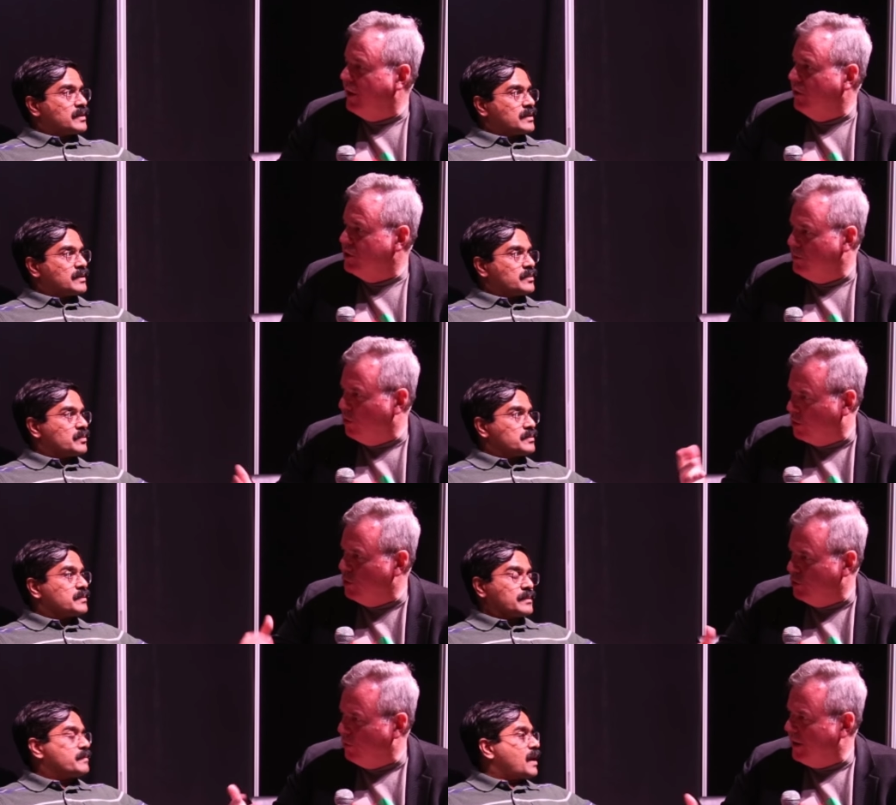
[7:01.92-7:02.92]
Speaker 1: to errors. The more
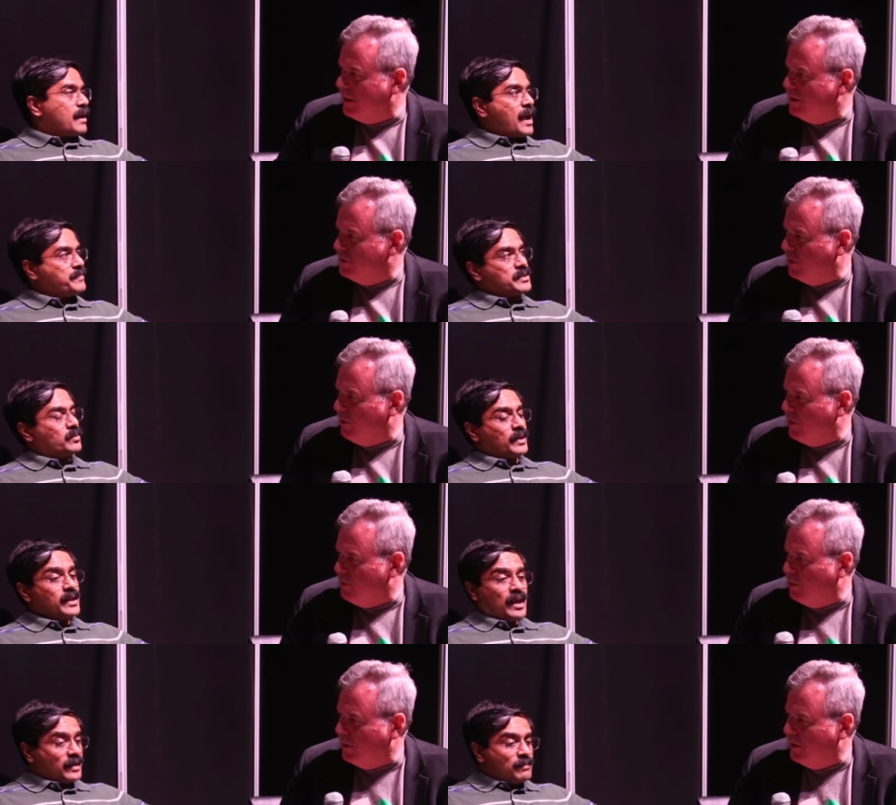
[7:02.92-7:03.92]
code you write, absolutely,
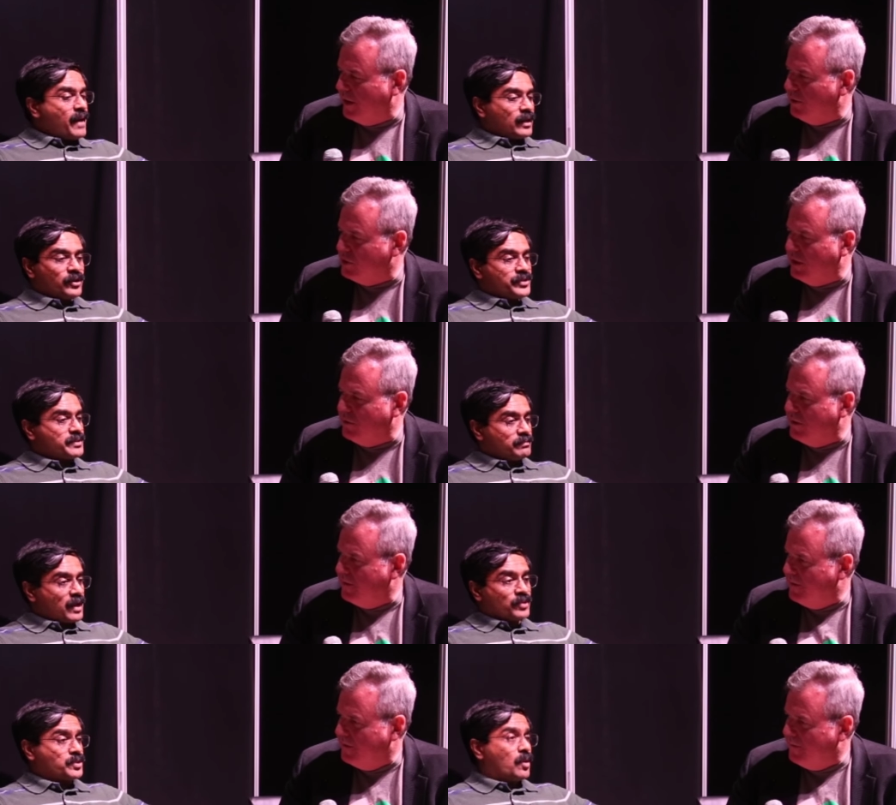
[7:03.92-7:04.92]
and compilers, but
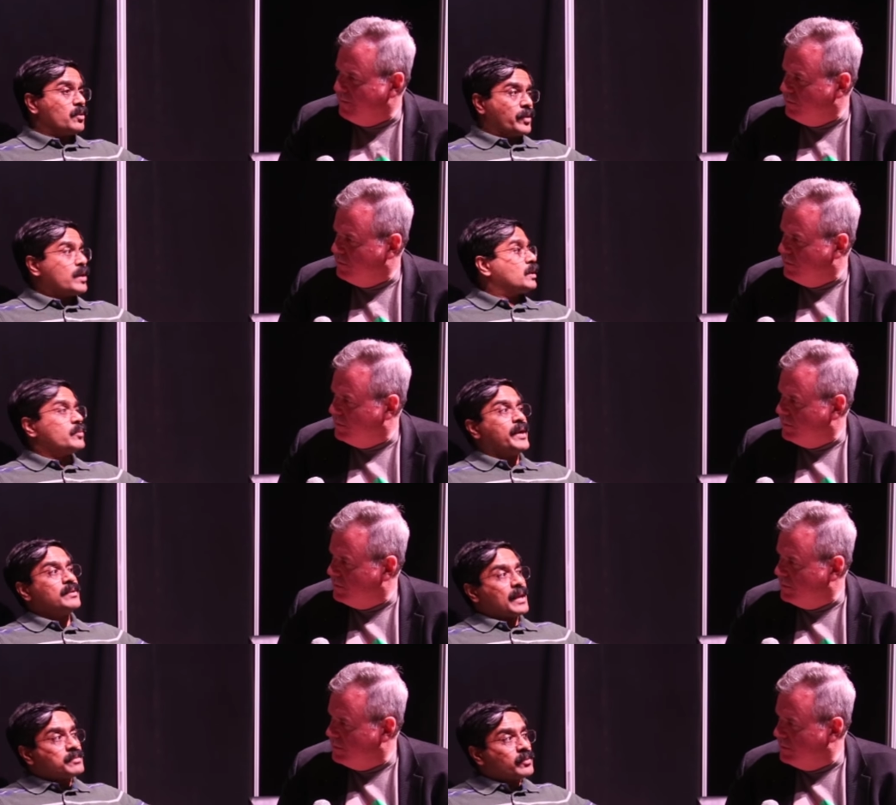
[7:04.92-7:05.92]
also going all the way to
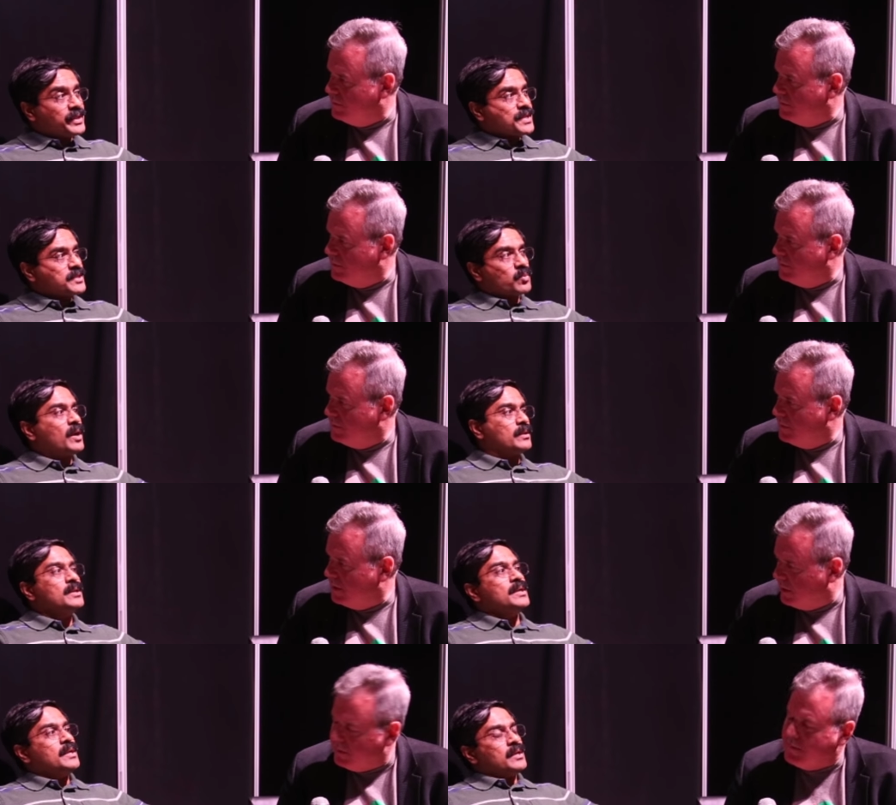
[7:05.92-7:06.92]
libraries as well.
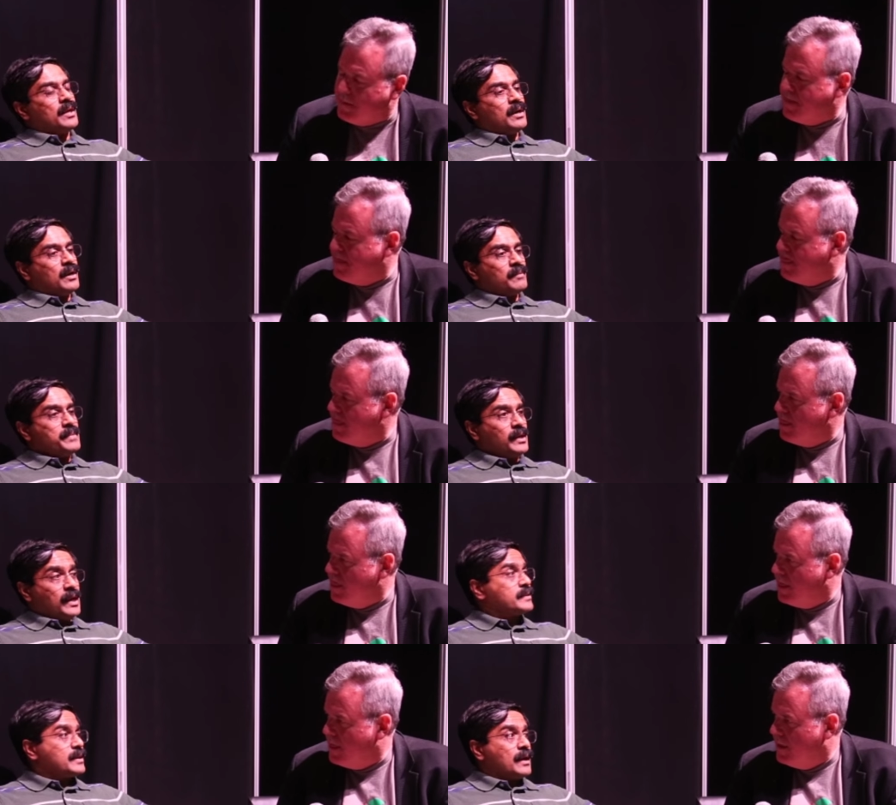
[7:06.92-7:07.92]
Okay. Uh, a
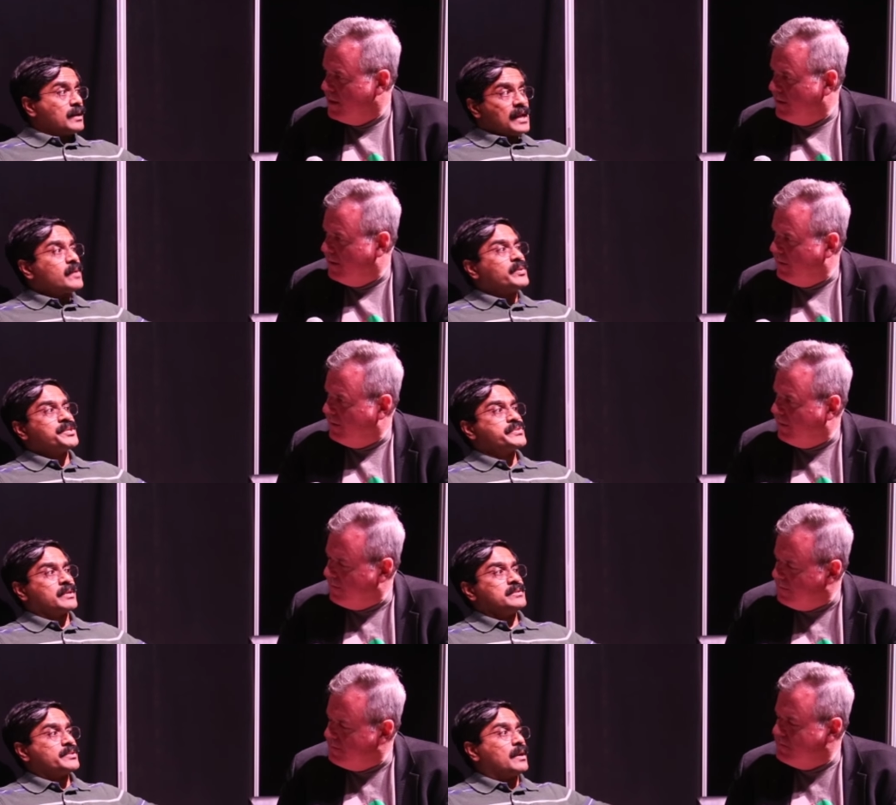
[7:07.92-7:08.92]
lot, lot of languages
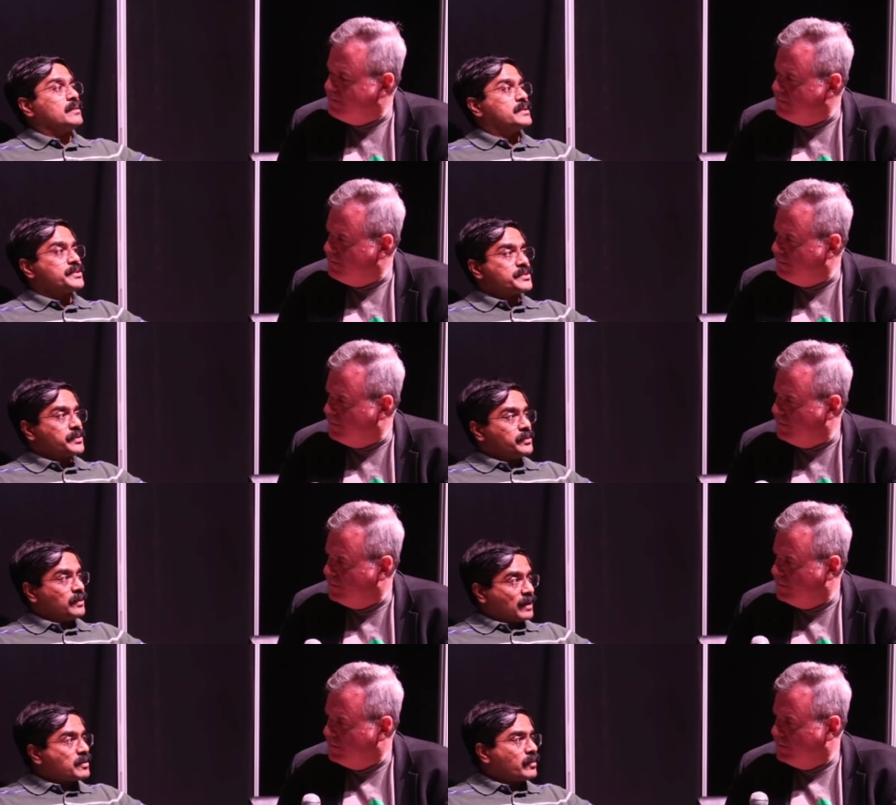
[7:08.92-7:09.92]
solve this through
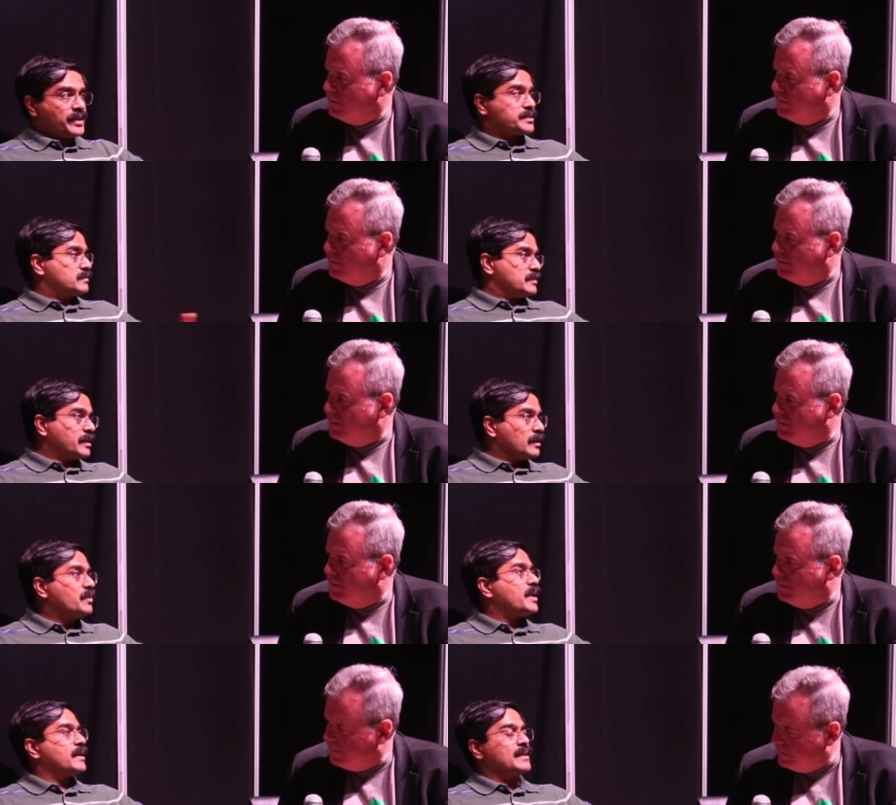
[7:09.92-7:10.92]
libraries,
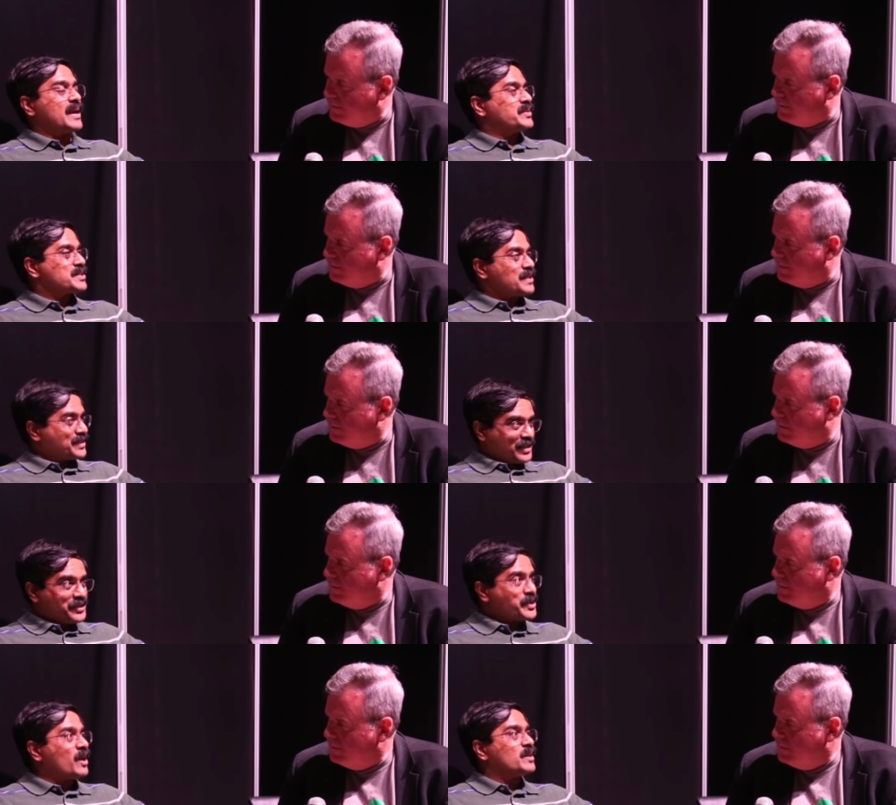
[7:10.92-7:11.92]
including languages like C
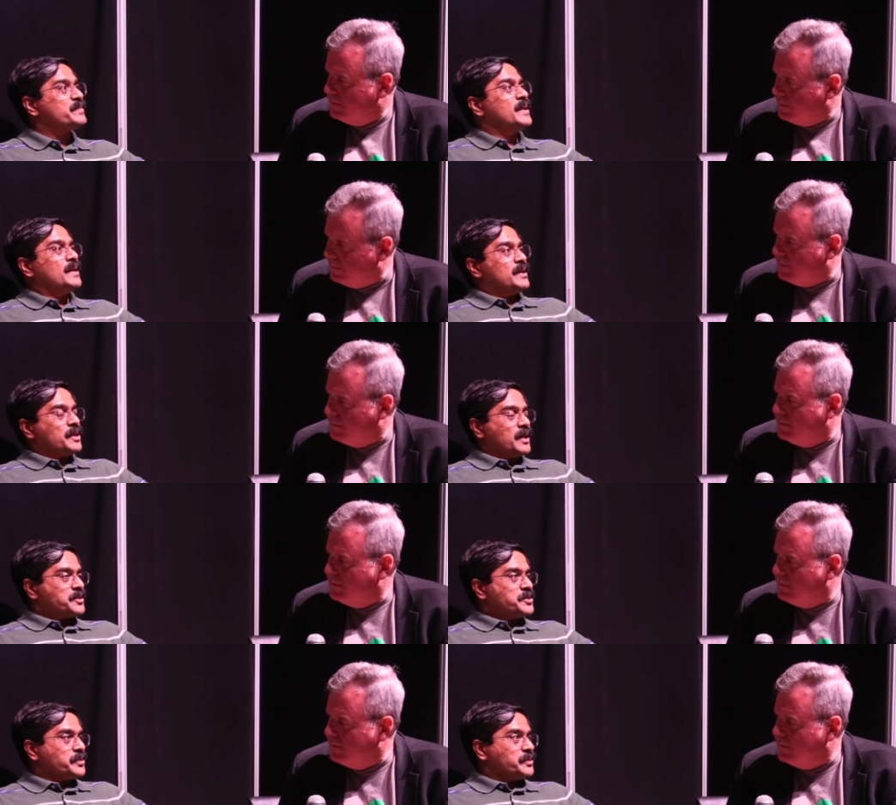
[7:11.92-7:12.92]
sharp mm -hmm. uh,
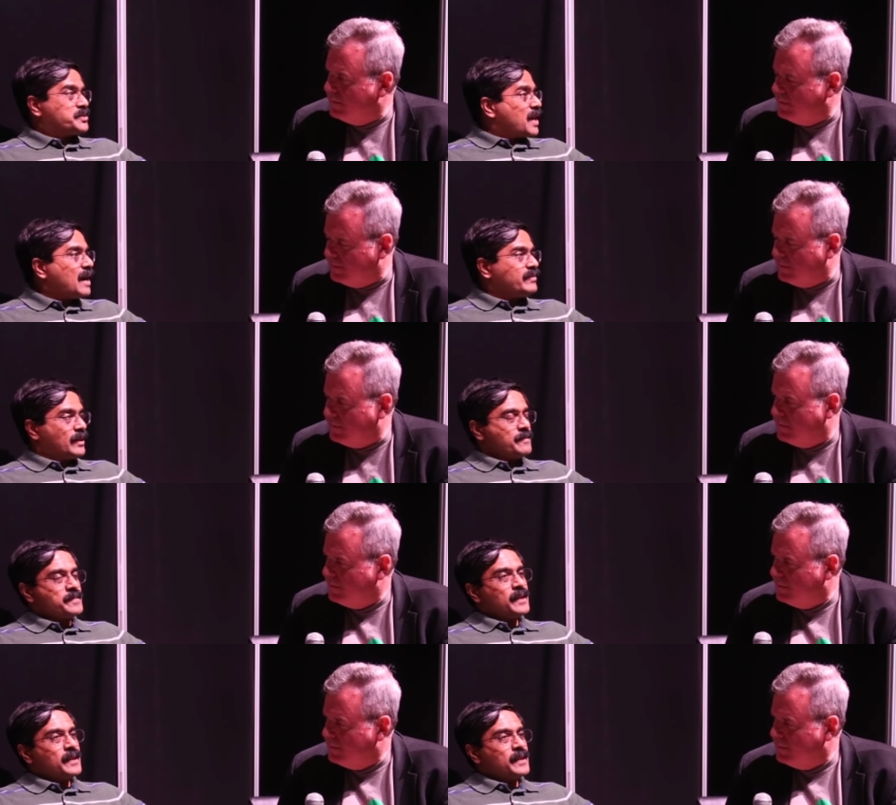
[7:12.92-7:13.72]
to Java